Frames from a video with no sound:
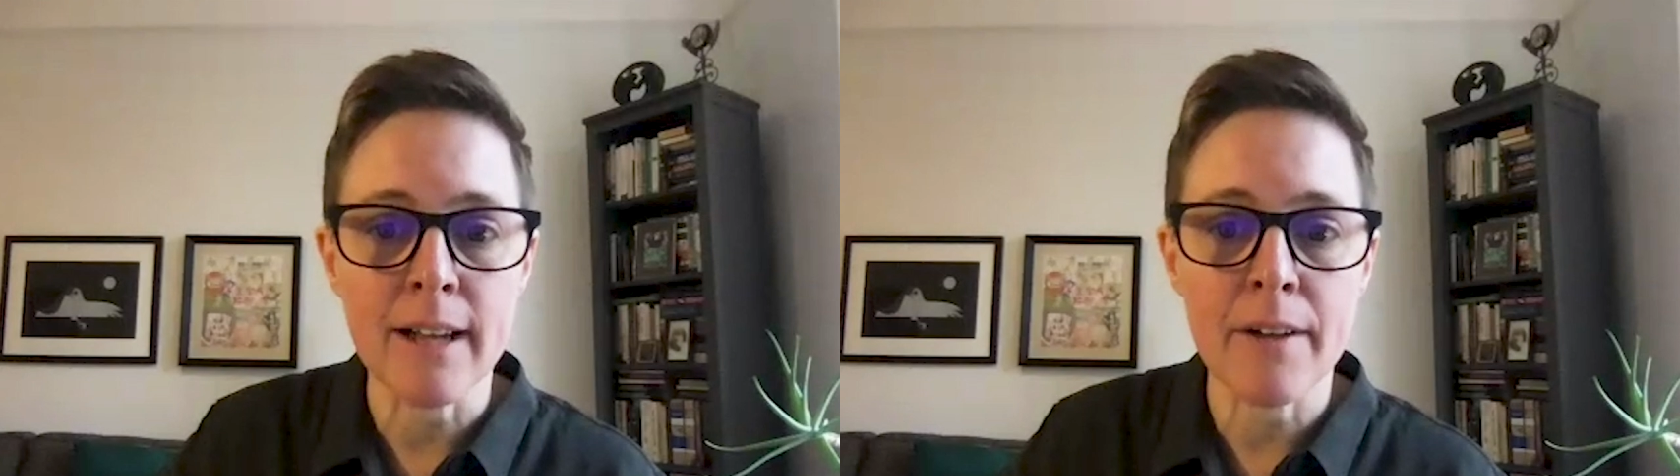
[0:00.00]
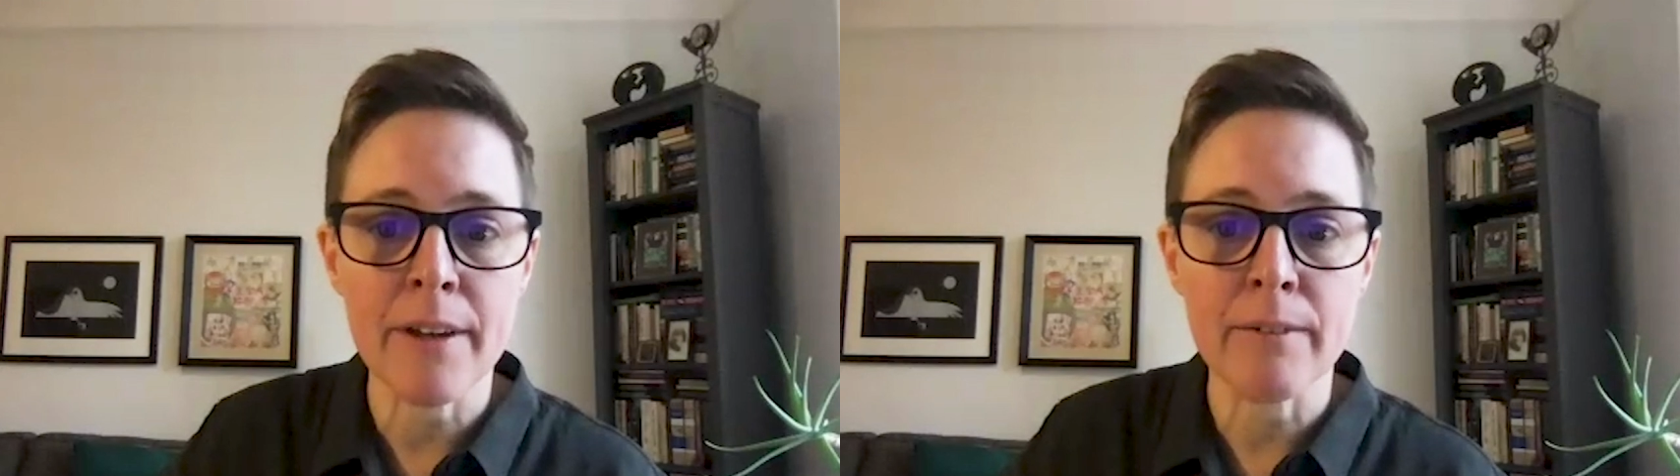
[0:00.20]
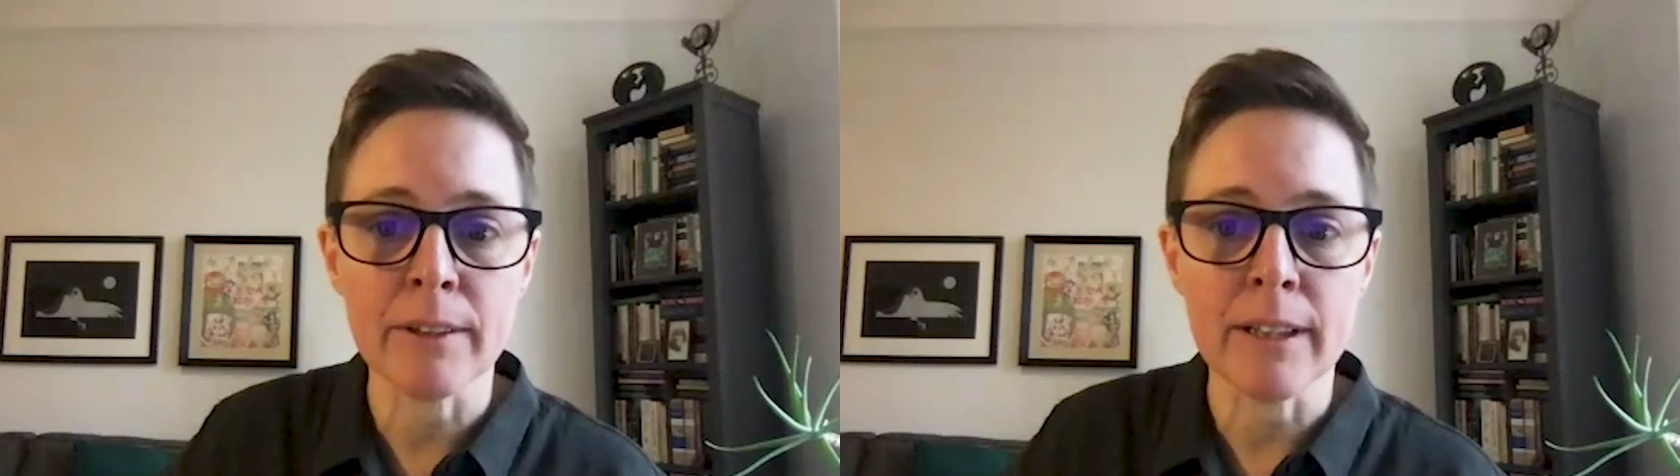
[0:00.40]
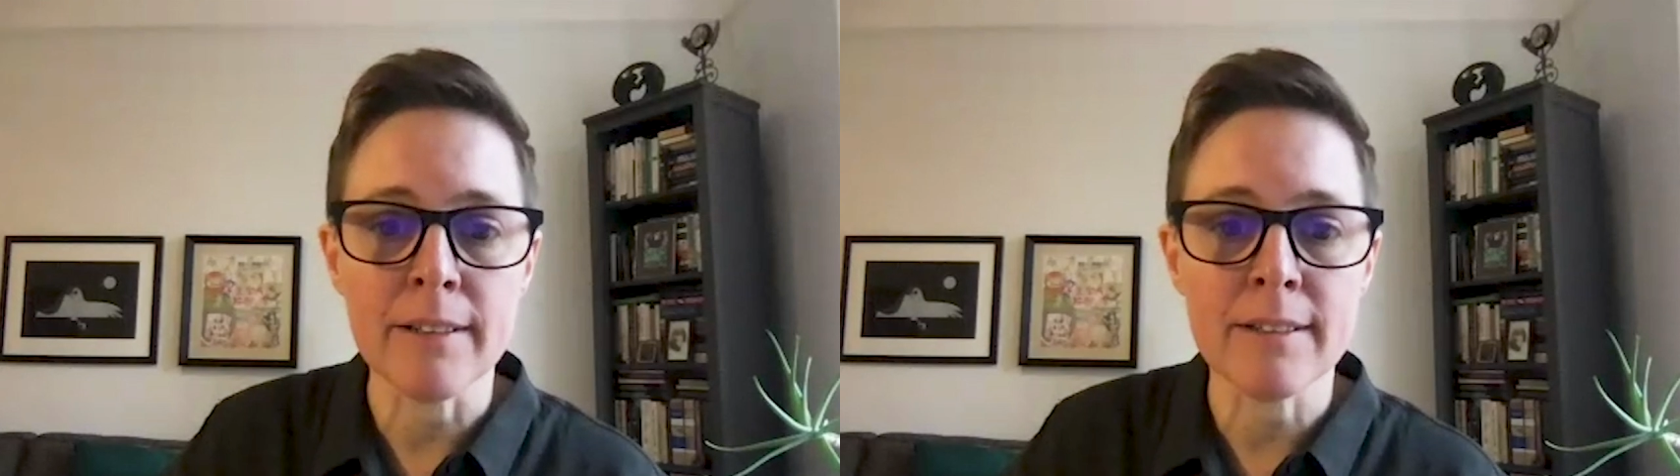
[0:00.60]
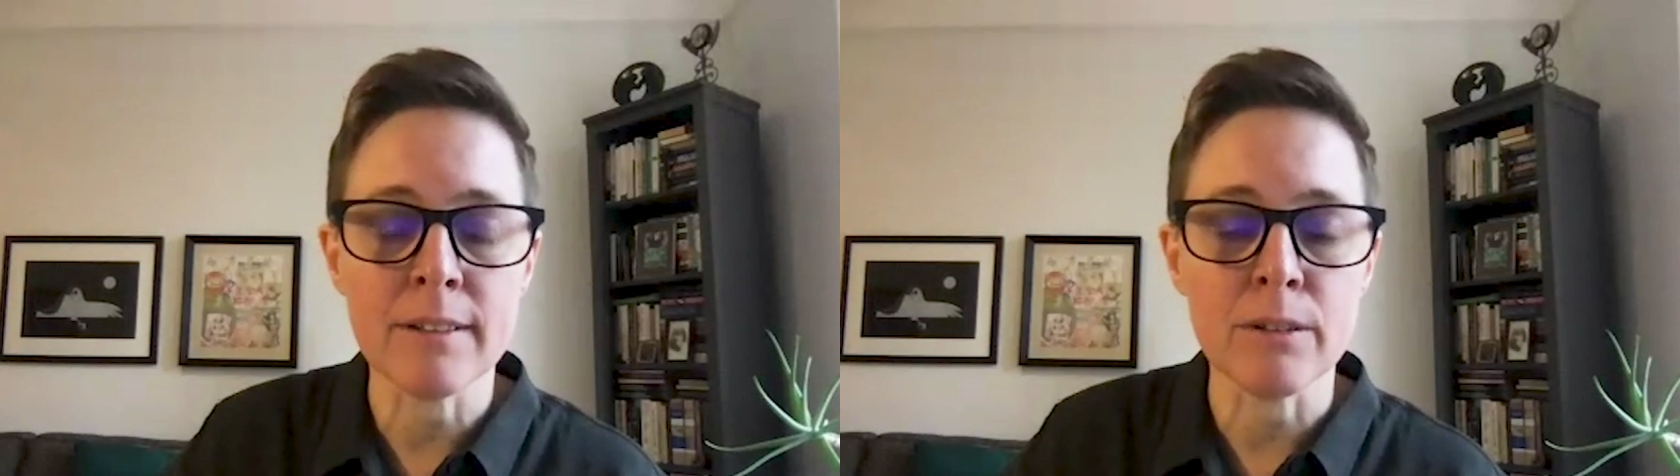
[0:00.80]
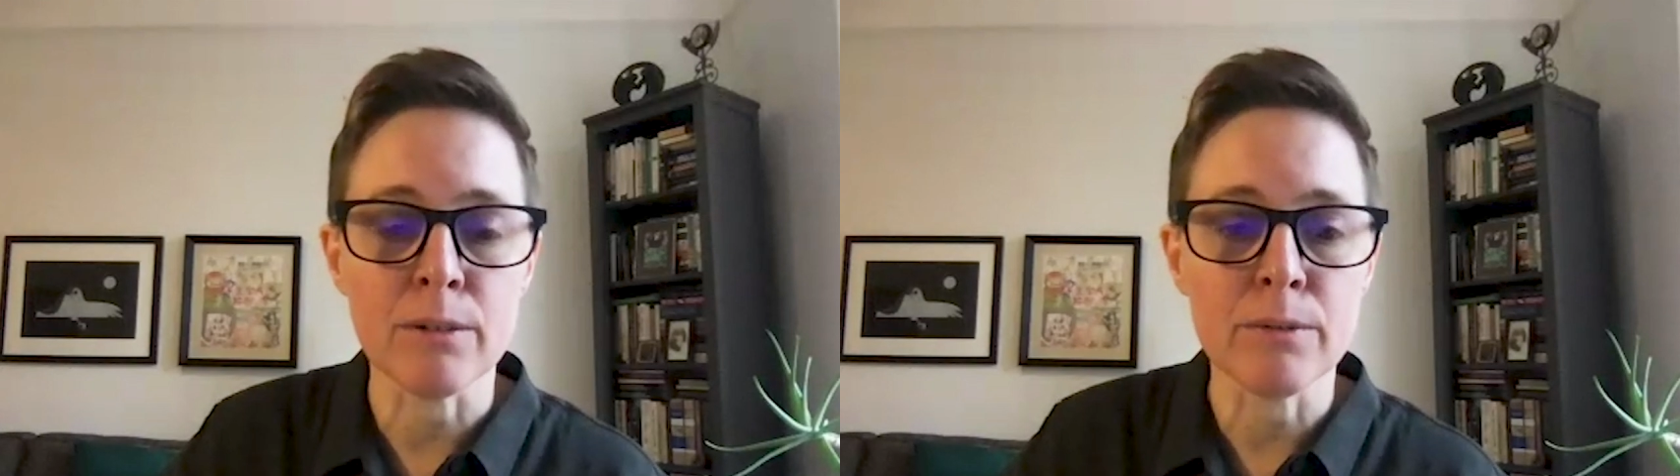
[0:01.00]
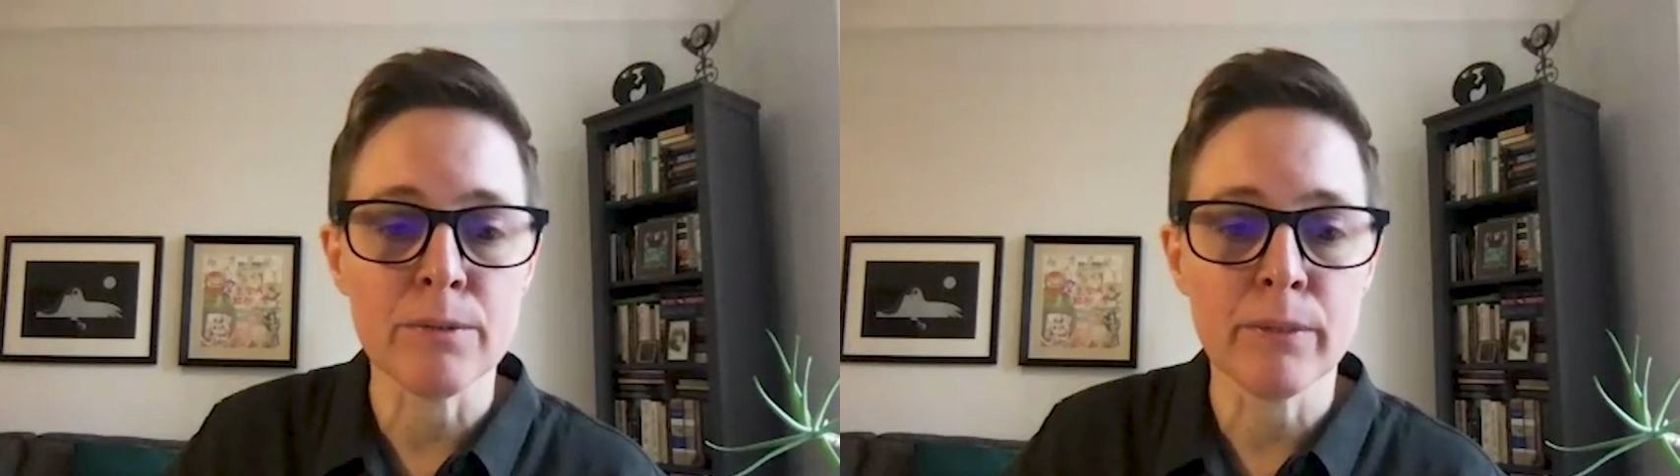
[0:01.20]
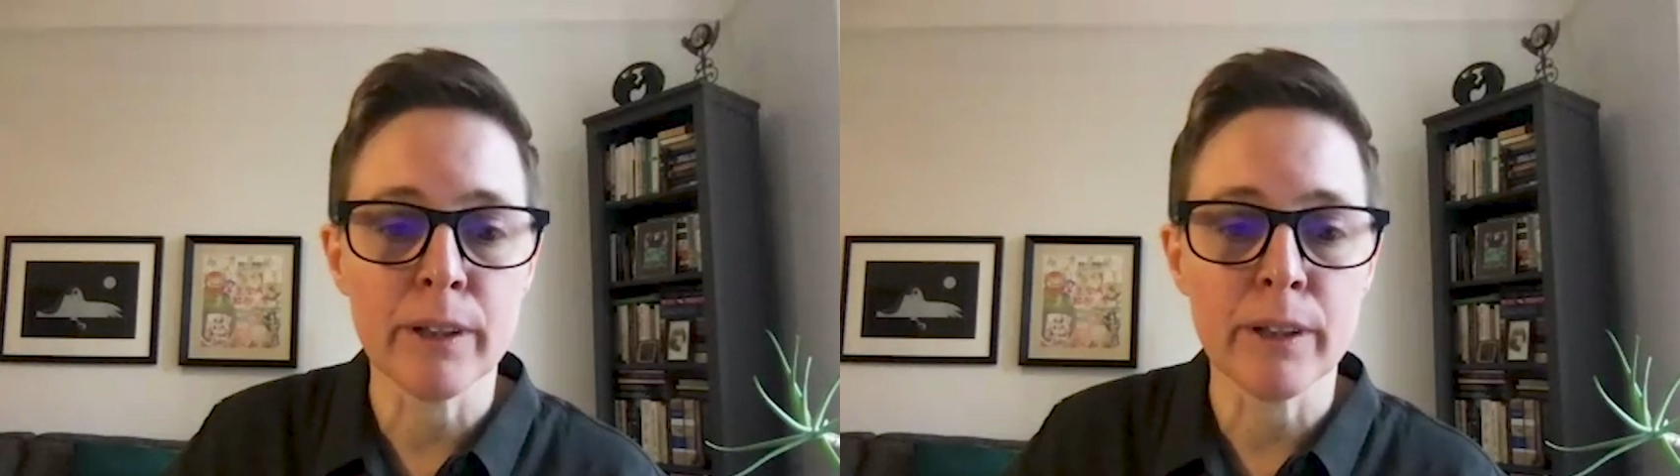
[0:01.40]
how that relates to